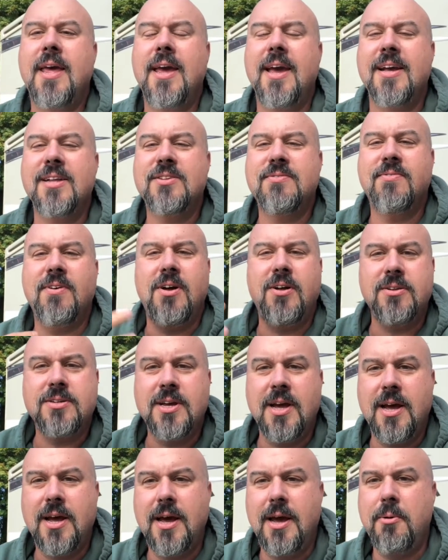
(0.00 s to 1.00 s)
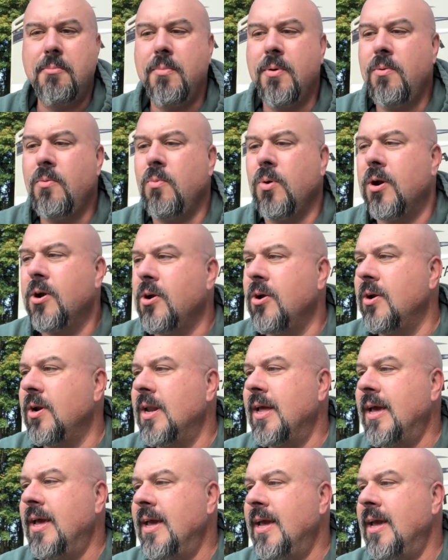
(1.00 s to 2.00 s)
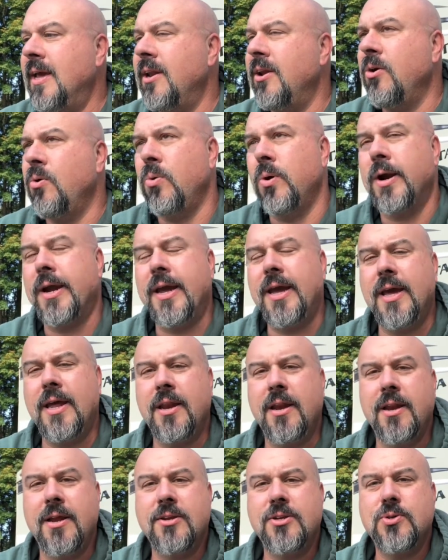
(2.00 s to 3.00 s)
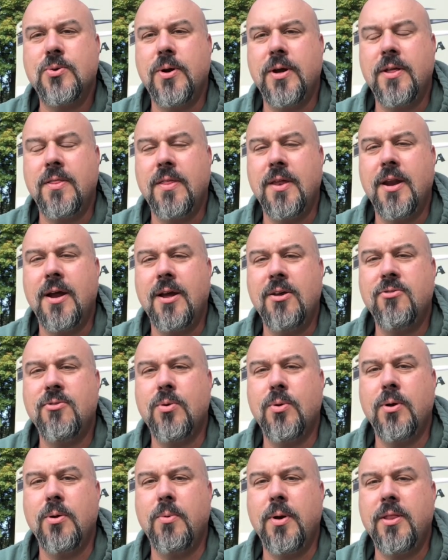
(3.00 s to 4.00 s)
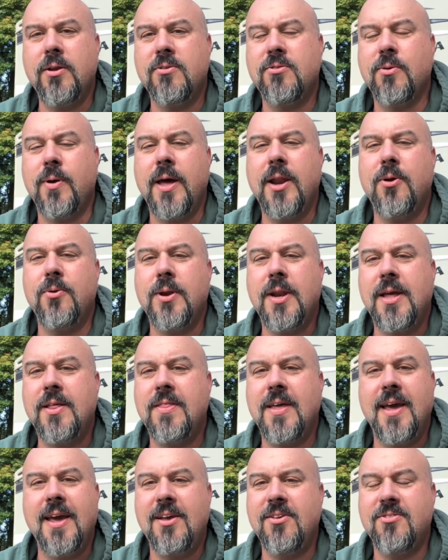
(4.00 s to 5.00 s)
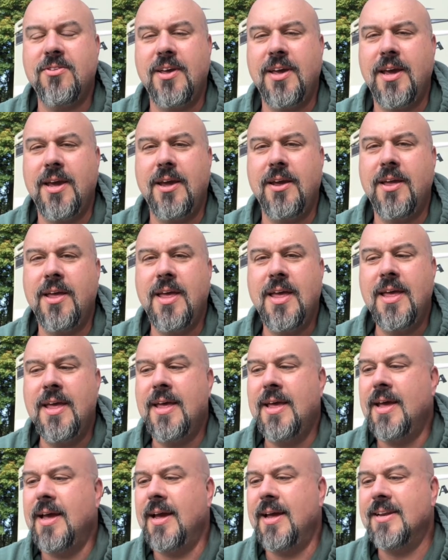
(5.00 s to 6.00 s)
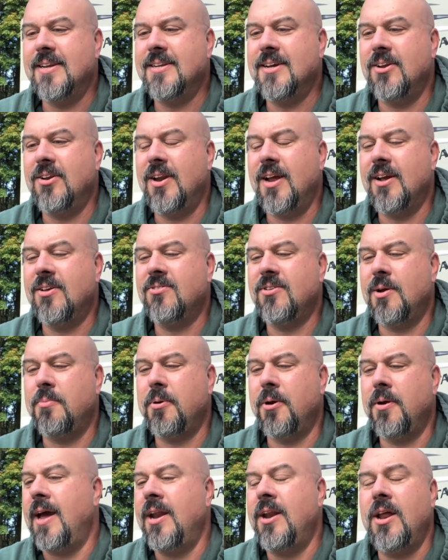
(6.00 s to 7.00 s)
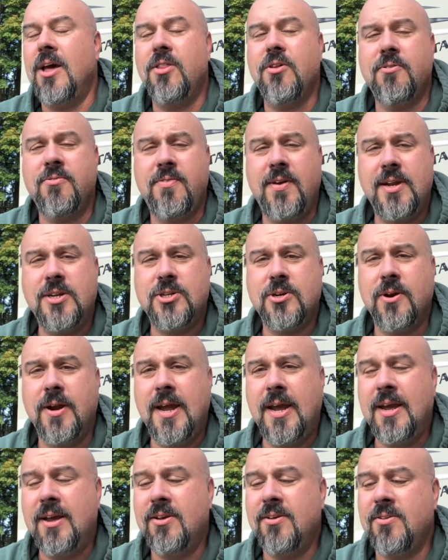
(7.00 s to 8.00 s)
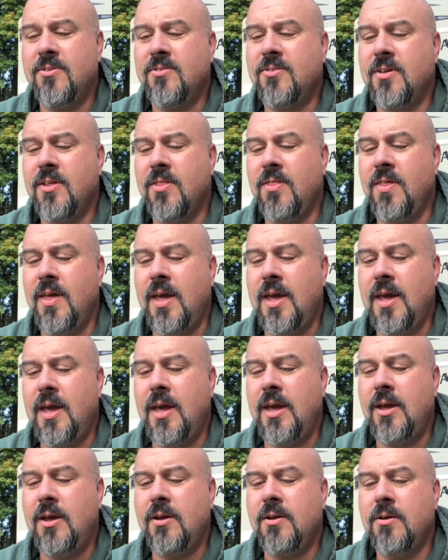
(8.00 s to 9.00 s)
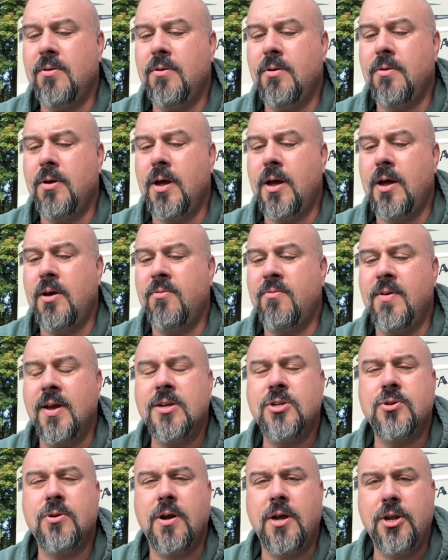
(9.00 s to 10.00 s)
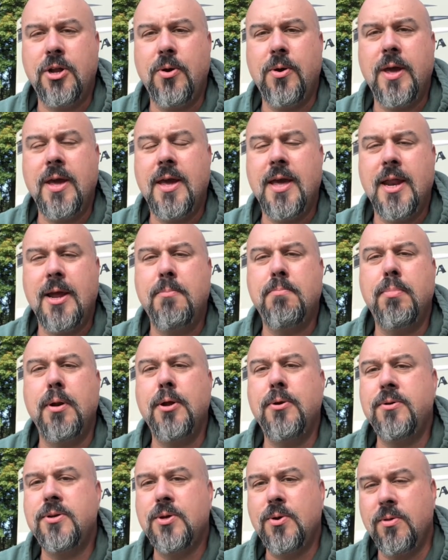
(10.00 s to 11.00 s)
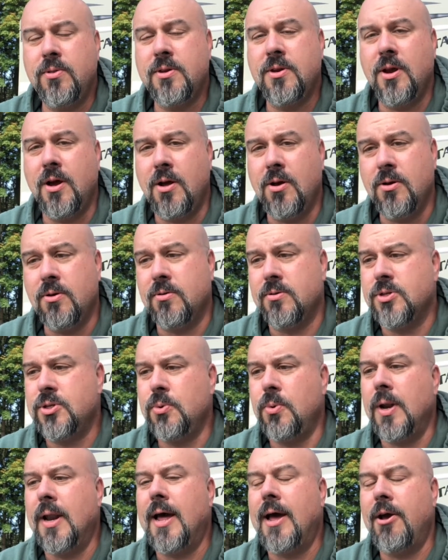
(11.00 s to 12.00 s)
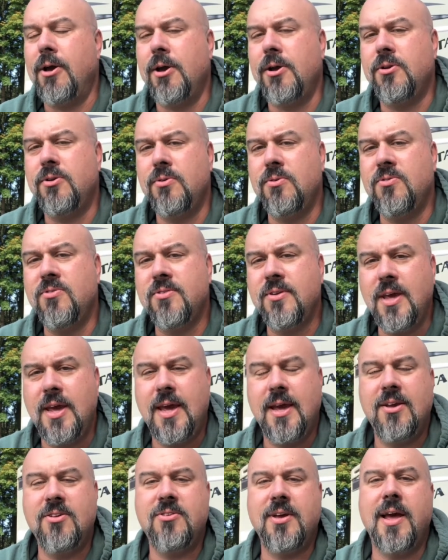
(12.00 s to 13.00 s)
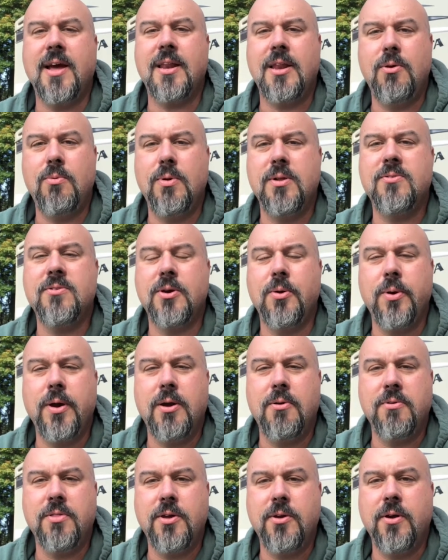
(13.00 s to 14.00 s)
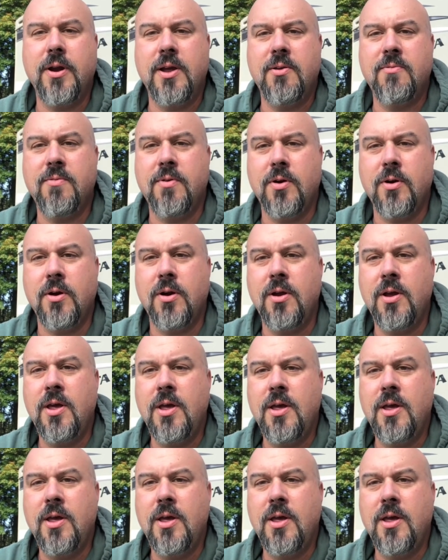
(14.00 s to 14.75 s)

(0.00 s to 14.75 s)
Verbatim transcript: It's fall time. We're currently in Oregon enjoying the nice cooler weather, so I don't need the AC until next summer. Another feature is the uh, Victron, you can get a Bluetooth dongle to allow you to see exactly what's going on with your inverter